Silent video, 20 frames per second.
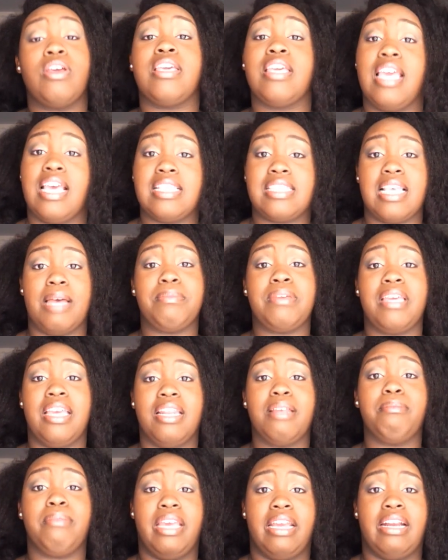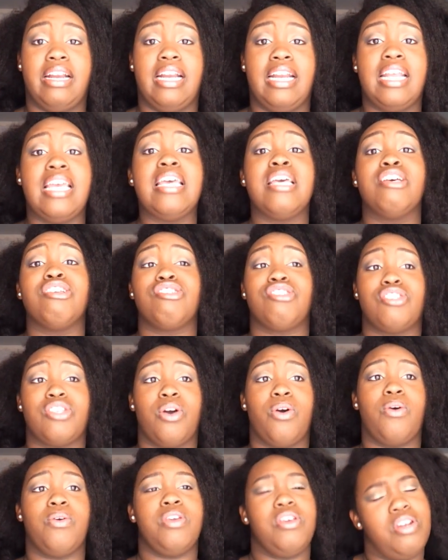yes, I'm getting married,
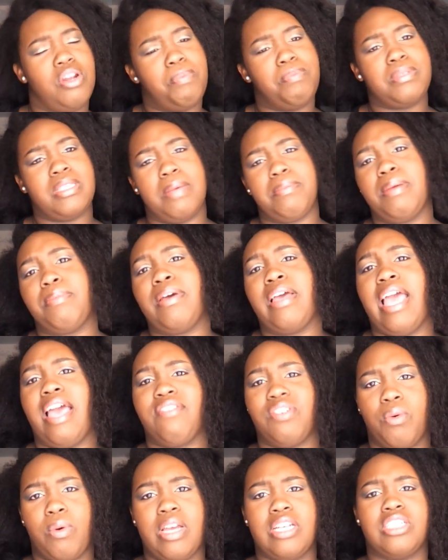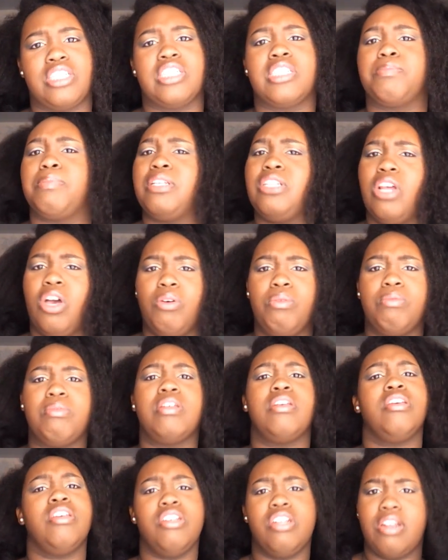so, some people have questions, but don't,
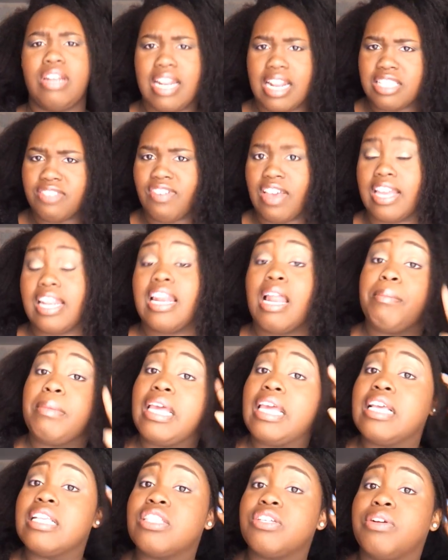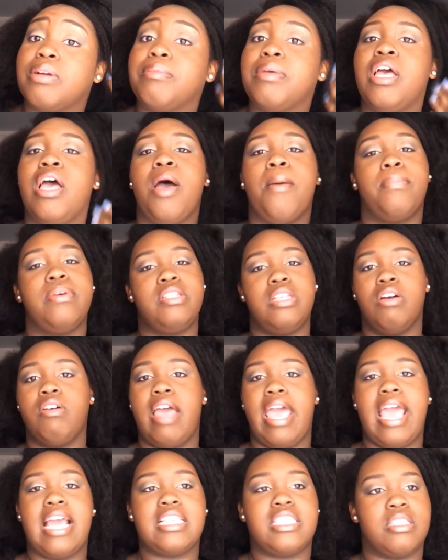that's fine, and I'm gonna answer them. But
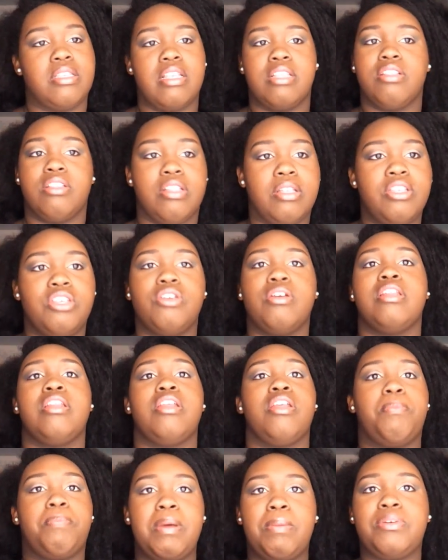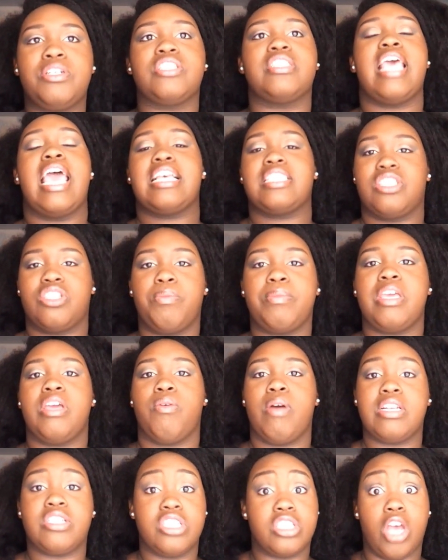don't ask, people just ask so many
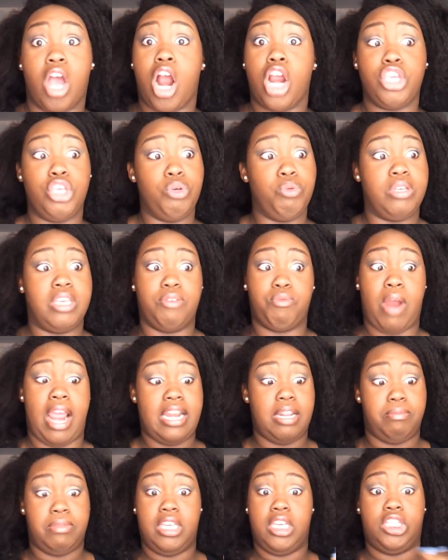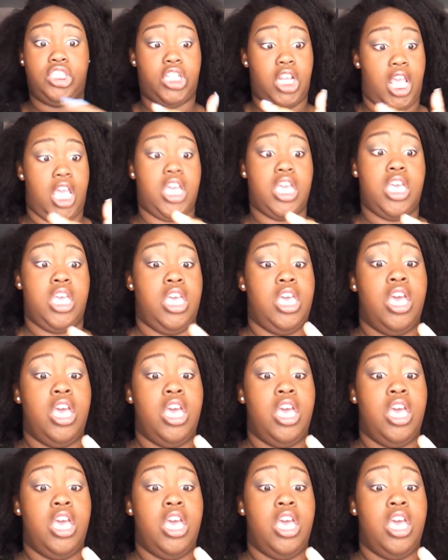questions. Are you writing me a check?